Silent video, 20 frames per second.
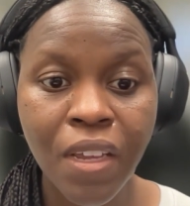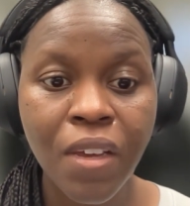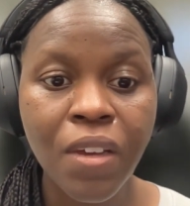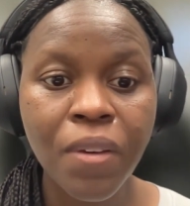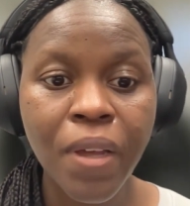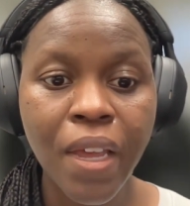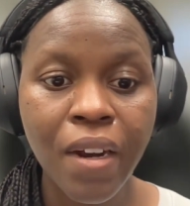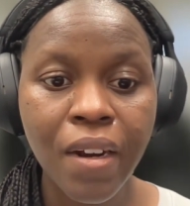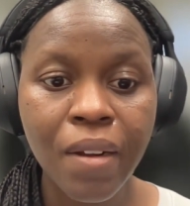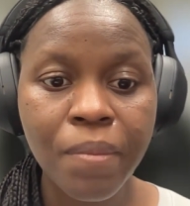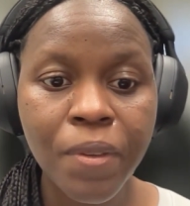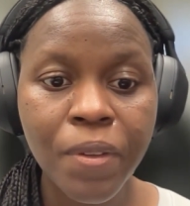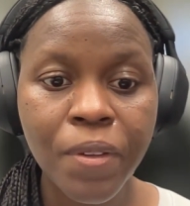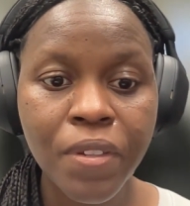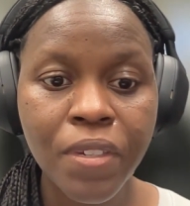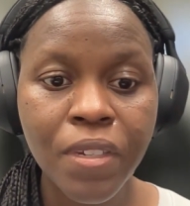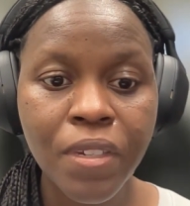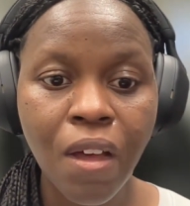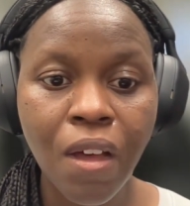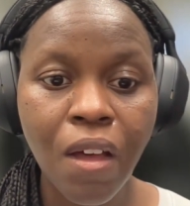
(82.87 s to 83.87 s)
So
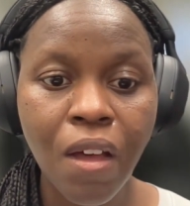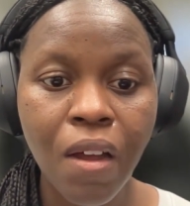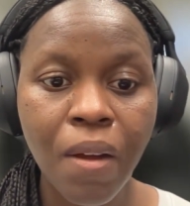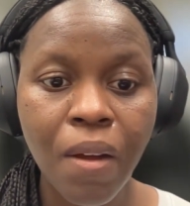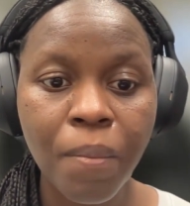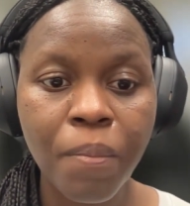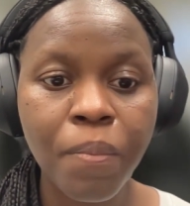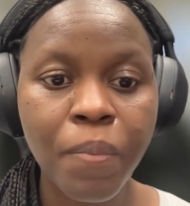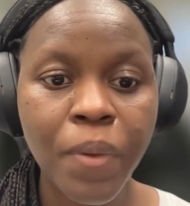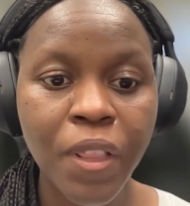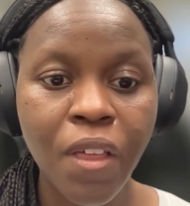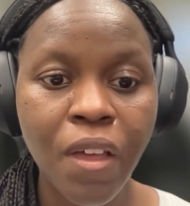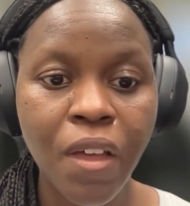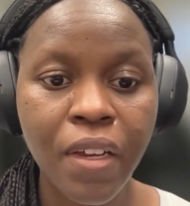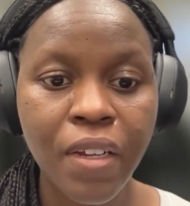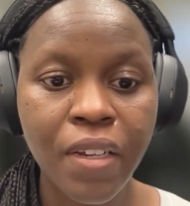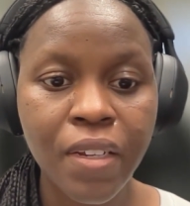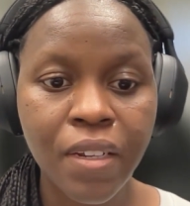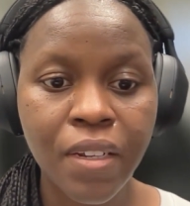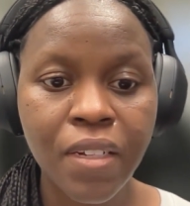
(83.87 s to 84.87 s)
animals
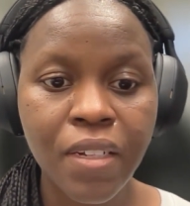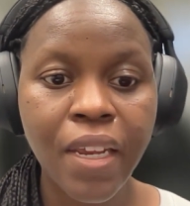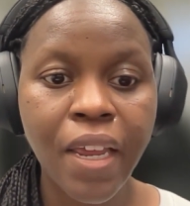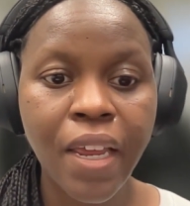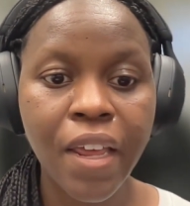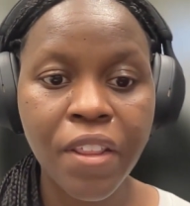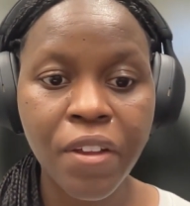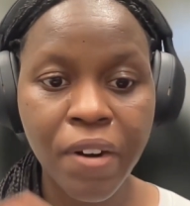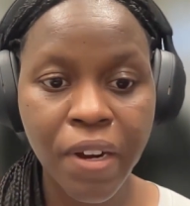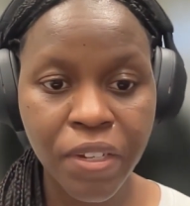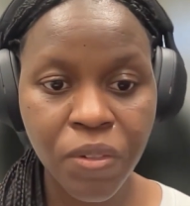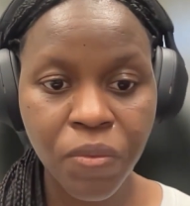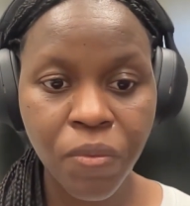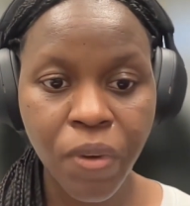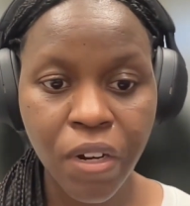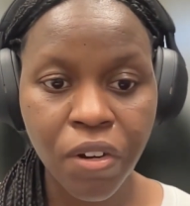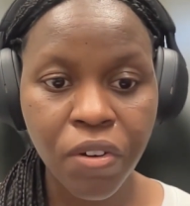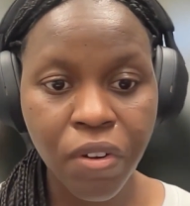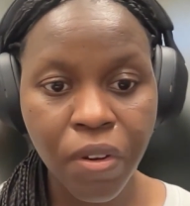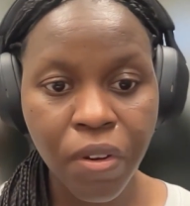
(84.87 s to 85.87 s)
belong together as
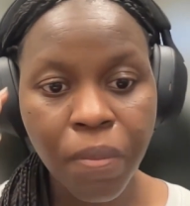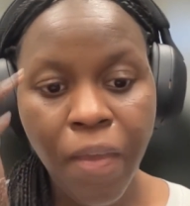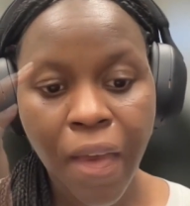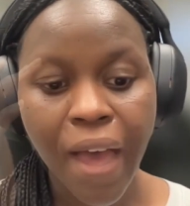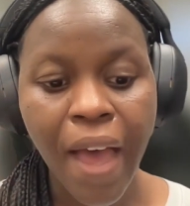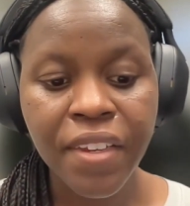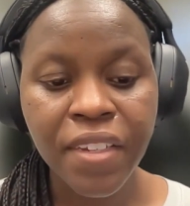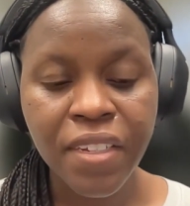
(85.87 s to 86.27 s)
one group,